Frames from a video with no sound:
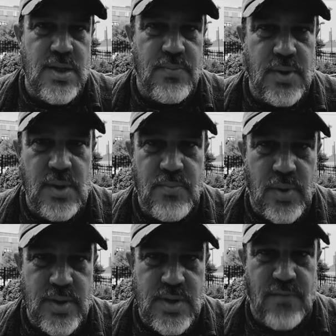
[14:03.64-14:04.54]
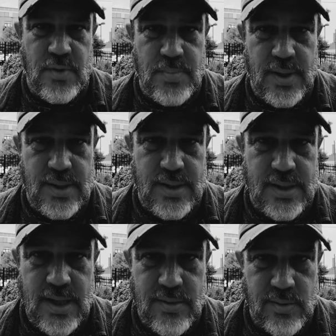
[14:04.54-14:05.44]
something that brings everybody
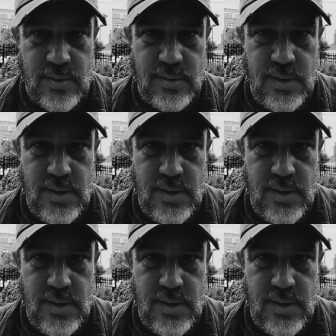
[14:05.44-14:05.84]
together,